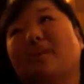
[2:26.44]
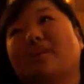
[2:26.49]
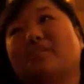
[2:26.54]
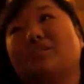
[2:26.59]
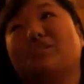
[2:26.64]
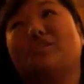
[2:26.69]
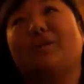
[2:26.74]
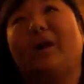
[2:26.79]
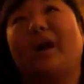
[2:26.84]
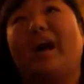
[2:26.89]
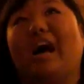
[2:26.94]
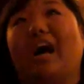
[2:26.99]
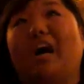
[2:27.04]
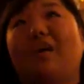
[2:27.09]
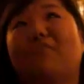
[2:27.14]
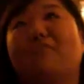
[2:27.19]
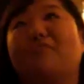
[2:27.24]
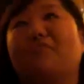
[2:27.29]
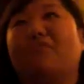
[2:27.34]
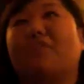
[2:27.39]
so I
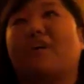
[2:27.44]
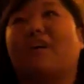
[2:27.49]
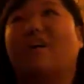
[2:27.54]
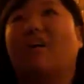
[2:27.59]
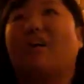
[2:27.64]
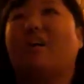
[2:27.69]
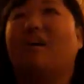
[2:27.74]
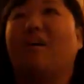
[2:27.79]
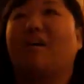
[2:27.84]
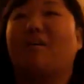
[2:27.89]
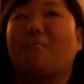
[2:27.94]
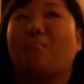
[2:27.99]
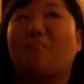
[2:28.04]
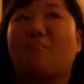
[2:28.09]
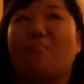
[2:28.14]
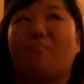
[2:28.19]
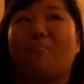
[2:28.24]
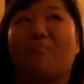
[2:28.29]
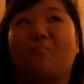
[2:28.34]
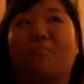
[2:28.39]
have
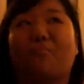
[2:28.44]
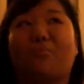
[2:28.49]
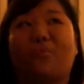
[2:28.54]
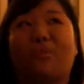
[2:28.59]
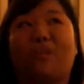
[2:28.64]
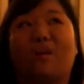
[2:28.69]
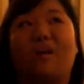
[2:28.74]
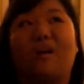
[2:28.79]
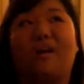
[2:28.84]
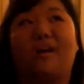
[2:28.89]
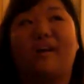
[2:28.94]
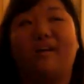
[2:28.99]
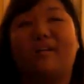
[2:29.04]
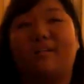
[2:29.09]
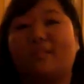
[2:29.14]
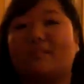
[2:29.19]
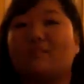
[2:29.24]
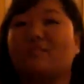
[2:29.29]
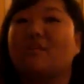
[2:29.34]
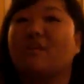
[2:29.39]
um,
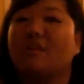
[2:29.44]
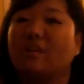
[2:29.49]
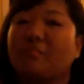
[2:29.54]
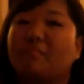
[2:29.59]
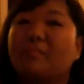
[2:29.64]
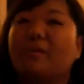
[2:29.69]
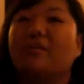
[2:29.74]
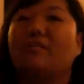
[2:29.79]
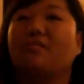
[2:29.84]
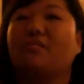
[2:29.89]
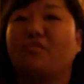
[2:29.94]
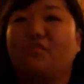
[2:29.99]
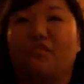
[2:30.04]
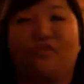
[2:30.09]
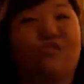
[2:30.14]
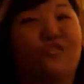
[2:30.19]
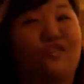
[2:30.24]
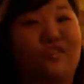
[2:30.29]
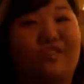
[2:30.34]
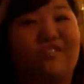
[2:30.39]
it's gonna be a
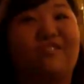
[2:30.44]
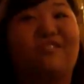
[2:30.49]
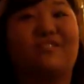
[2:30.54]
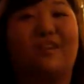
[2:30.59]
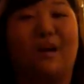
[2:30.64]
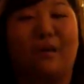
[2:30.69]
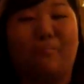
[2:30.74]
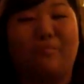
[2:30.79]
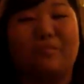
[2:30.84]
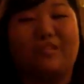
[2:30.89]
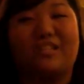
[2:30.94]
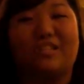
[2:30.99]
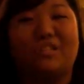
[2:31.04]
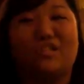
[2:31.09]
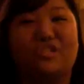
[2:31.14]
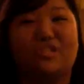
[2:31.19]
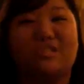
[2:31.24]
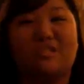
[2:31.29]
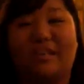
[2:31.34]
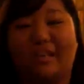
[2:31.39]
good
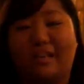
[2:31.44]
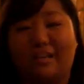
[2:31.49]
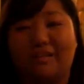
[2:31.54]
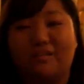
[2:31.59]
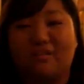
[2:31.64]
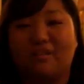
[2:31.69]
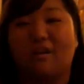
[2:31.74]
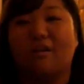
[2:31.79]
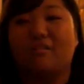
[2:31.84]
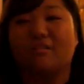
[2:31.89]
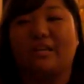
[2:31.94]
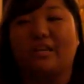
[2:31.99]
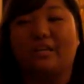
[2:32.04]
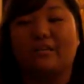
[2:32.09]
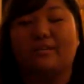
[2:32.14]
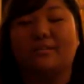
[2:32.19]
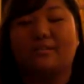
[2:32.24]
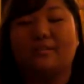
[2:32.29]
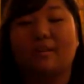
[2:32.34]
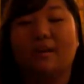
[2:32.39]
competition, like
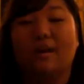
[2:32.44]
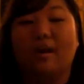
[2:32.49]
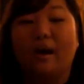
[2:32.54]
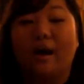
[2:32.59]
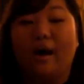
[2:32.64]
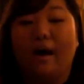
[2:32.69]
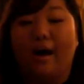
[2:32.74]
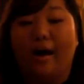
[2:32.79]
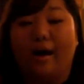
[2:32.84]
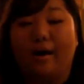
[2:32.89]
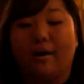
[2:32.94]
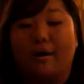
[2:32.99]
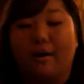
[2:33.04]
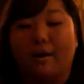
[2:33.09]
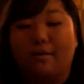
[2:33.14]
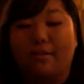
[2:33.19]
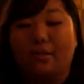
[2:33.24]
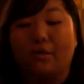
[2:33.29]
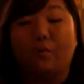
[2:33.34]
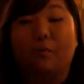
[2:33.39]
contest.
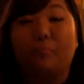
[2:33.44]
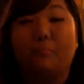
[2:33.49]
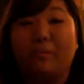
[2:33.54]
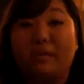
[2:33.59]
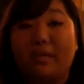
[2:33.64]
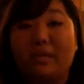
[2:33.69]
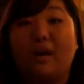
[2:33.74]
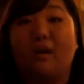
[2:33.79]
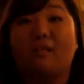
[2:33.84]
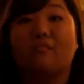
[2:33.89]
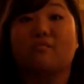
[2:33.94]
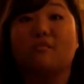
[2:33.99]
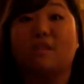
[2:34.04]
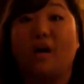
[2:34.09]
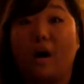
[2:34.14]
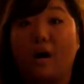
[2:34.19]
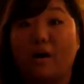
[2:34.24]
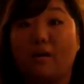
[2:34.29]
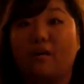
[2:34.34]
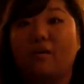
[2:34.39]
Uh, there will be a
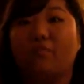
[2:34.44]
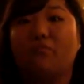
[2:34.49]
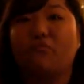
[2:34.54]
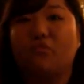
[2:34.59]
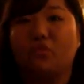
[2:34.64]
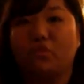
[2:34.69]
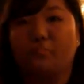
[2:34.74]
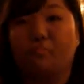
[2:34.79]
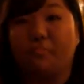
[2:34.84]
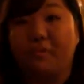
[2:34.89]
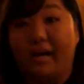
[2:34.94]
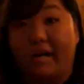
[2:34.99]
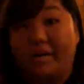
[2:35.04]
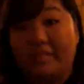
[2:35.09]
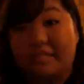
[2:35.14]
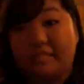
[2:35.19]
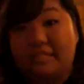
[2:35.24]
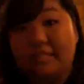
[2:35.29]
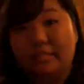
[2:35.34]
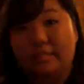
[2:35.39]
lot of good
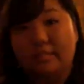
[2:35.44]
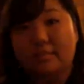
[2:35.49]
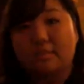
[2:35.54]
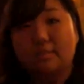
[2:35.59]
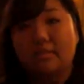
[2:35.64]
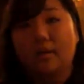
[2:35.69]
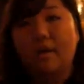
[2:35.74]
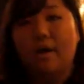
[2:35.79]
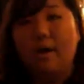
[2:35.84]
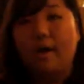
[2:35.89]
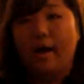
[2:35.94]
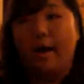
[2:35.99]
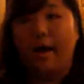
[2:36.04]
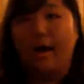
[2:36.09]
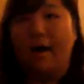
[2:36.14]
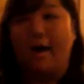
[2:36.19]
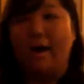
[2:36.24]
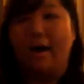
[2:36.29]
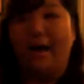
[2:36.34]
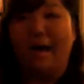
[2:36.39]
prizes.
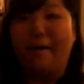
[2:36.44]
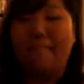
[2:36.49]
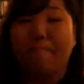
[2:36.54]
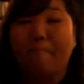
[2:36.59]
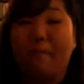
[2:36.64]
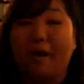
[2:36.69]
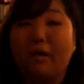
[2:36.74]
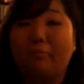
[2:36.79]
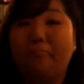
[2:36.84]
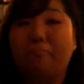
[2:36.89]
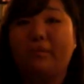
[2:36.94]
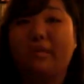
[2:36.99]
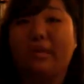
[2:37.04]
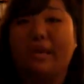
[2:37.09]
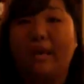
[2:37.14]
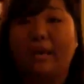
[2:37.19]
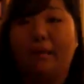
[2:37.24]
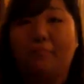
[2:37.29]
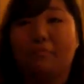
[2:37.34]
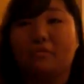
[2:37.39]
Uh, I might be
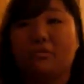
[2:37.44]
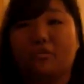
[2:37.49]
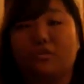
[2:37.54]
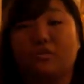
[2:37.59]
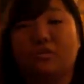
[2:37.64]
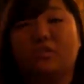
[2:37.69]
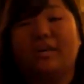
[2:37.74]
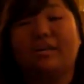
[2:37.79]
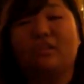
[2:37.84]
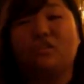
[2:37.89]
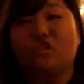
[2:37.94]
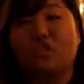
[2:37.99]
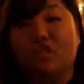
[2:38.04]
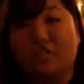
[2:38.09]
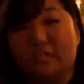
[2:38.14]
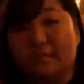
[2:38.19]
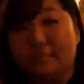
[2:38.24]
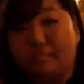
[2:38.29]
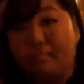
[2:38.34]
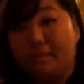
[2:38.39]
able to actually
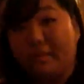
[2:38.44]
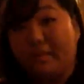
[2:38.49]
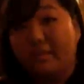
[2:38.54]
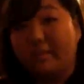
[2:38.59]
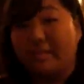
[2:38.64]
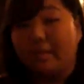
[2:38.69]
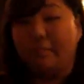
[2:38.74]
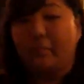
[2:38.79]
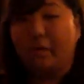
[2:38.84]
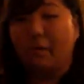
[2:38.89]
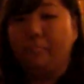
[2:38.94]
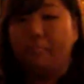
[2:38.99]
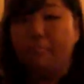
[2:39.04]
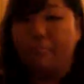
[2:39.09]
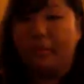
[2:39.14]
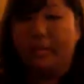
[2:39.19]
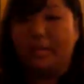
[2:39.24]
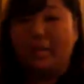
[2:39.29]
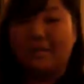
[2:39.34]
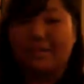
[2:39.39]
split them up
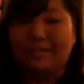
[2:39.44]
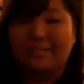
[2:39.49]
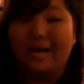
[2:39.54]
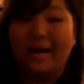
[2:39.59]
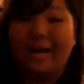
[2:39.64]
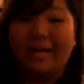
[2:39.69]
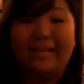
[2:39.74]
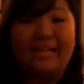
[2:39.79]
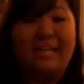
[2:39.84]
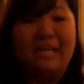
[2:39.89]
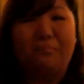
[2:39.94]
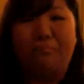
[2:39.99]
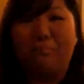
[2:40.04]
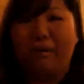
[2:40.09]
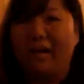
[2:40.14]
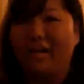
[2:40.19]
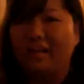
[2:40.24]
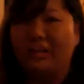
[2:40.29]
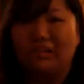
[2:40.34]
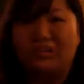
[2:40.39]
because I keep
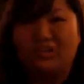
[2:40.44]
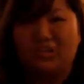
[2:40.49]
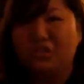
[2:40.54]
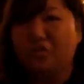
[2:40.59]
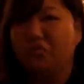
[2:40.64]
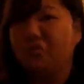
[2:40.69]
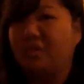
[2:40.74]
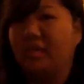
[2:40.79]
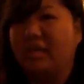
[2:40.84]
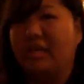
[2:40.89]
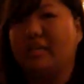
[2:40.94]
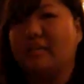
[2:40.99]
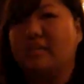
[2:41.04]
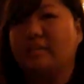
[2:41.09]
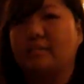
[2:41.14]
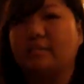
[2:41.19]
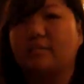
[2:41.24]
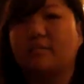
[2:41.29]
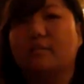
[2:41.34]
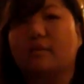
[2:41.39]
buying new
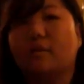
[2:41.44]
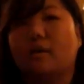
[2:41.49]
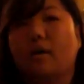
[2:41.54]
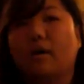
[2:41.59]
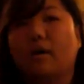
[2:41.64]
things.